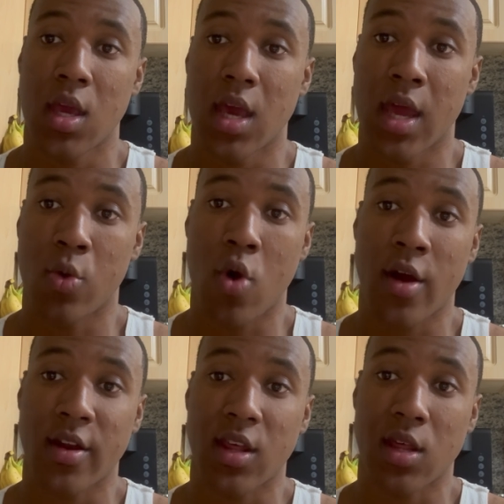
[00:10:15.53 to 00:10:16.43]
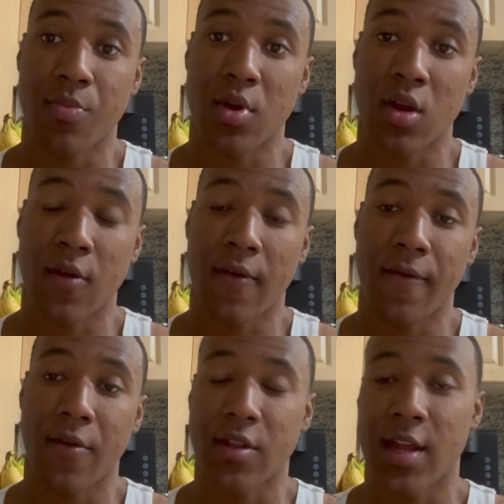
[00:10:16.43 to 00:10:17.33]
and walk in the Spirit and
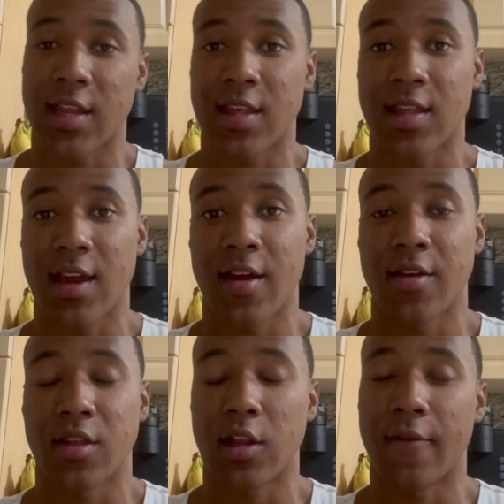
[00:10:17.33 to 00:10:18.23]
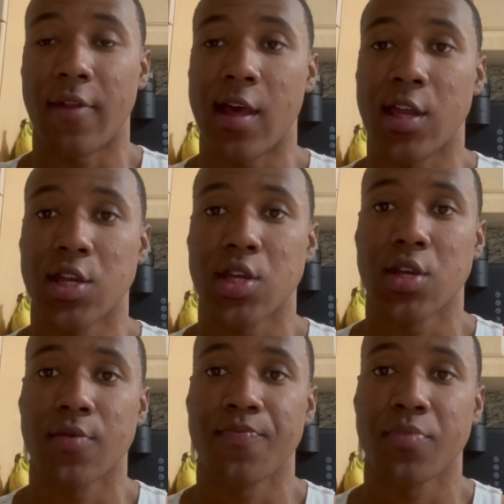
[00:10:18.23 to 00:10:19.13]
fulfill not the desires of the flesh,
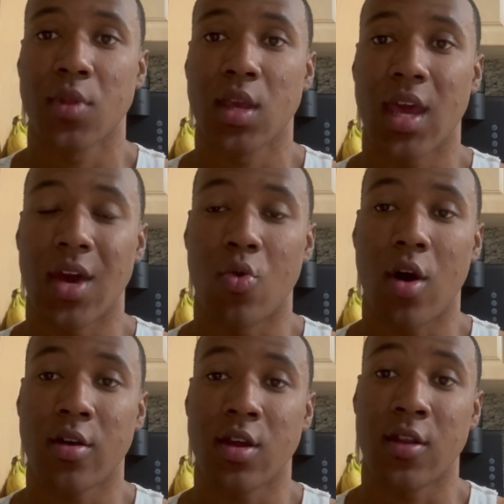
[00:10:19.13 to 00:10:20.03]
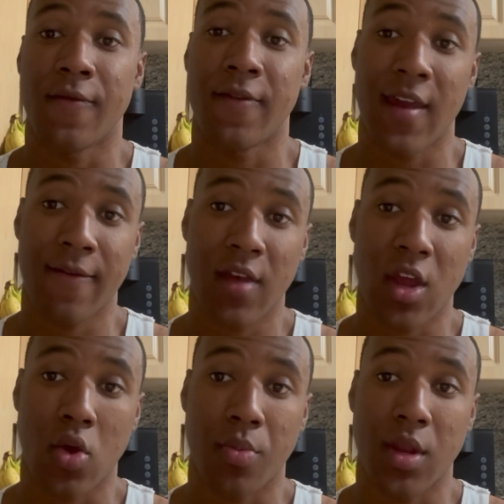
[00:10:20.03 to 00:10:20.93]
and walk in the faith
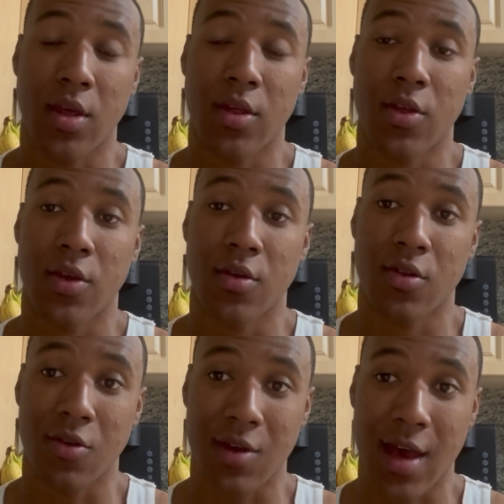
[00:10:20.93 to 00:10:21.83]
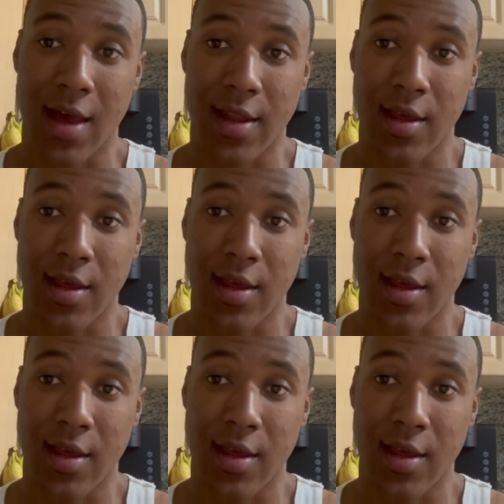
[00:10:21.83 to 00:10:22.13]
and obedience to, to God.